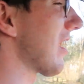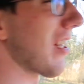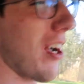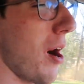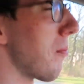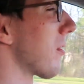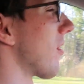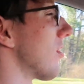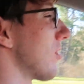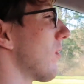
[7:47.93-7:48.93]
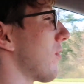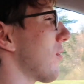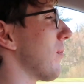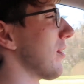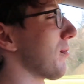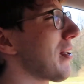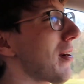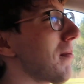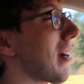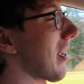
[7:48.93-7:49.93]
like a couple cars over from us. We
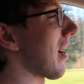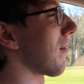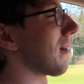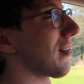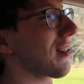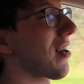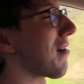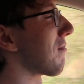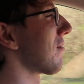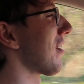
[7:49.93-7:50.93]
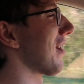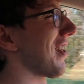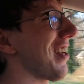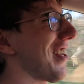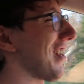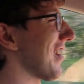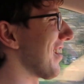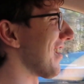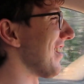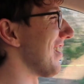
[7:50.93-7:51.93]
come back out with the stuff and like,
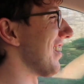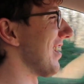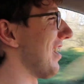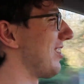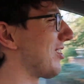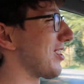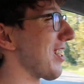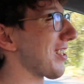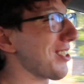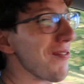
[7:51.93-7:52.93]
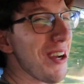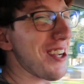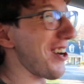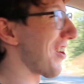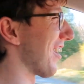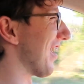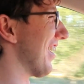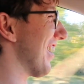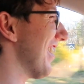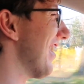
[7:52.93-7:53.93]
he's just next to my car.